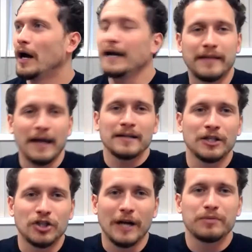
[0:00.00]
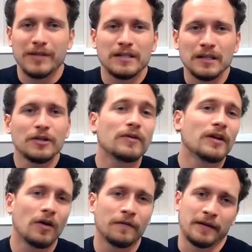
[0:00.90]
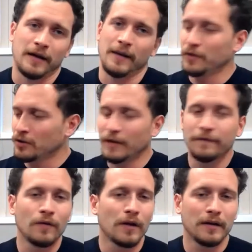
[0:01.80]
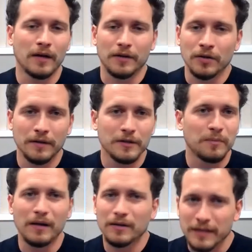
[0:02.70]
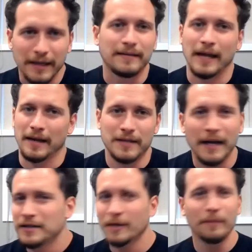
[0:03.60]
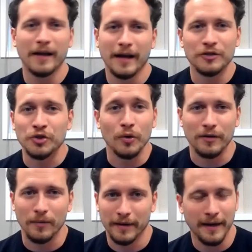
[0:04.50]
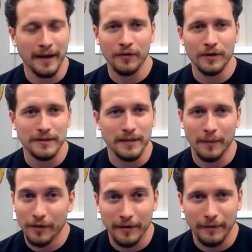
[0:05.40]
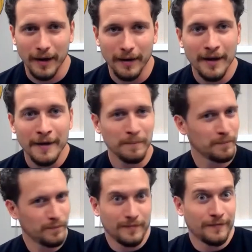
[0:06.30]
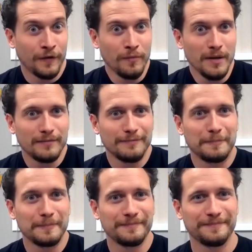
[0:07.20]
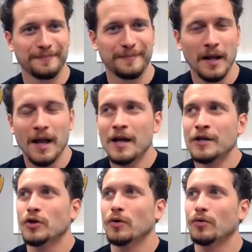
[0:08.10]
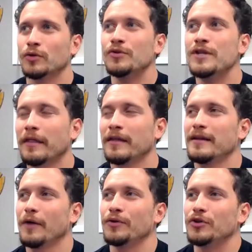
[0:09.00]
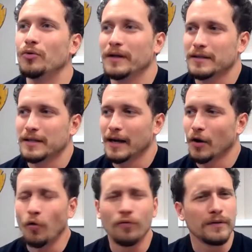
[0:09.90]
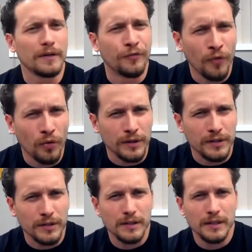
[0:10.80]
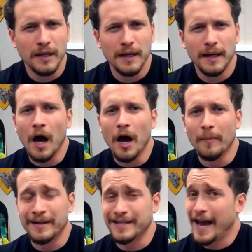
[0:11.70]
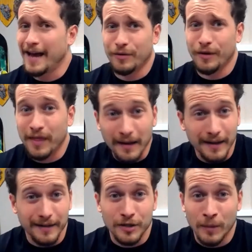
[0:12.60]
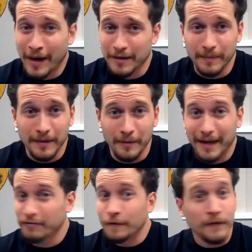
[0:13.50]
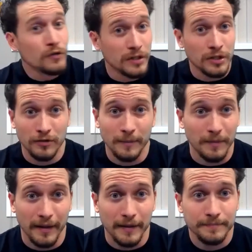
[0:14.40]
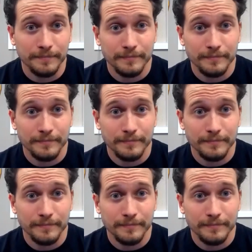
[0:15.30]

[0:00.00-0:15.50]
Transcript: I dance at job sites literally all the time. I turn my phone on and I turn on the speakers and I dance. It's something I enjoy doing. I have a good time with it, right? Film it. So nothing that we're doing is like overly forced. It's as authentic as possibly could be. I refuse to script a thing.